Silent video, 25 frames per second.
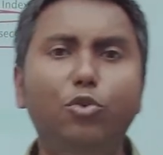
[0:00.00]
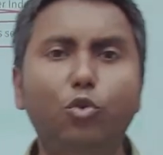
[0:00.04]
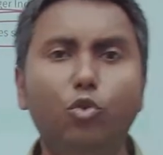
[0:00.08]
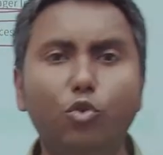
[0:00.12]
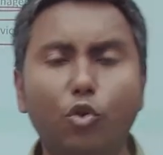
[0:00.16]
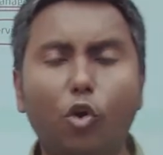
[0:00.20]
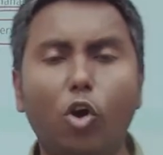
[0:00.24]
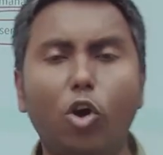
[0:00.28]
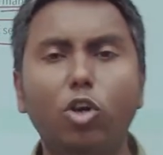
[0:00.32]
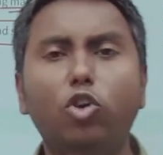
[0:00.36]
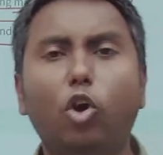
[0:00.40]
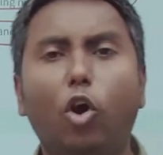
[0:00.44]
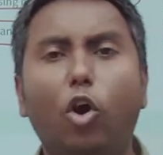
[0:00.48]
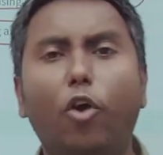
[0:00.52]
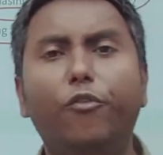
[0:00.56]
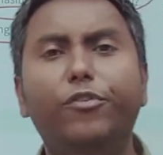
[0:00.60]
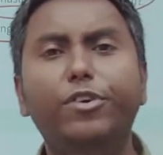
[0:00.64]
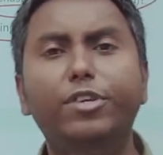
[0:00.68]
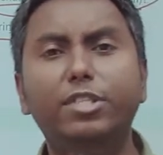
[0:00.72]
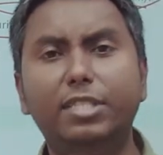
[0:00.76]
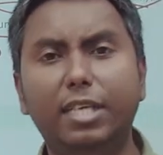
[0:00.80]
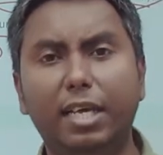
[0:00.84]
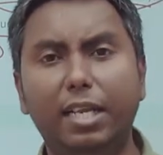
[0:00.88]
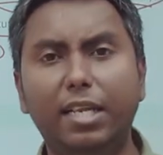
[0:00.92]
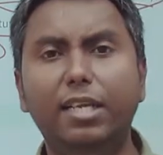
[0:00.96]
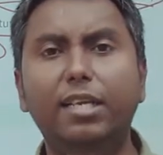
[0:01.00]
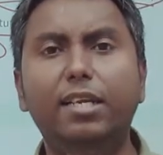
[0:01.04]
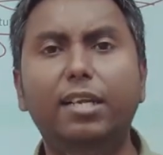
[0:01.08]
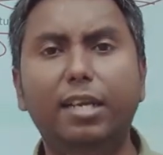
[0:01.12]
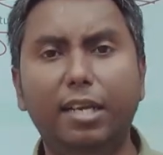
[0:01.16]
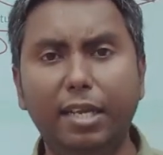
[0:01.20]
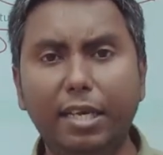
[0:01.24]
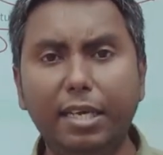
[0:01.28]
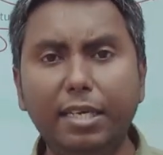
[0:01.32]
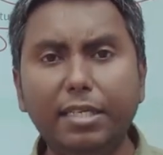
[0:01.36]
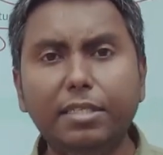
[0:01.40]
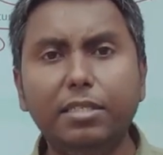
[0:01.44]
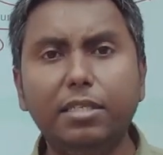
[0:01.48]
do not officially
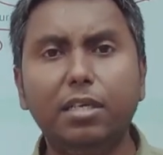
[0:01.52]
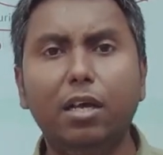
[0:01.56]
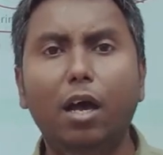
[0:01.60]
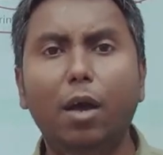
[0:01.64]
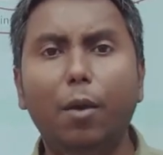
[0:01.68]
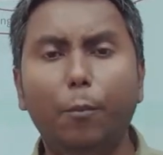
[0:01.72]
release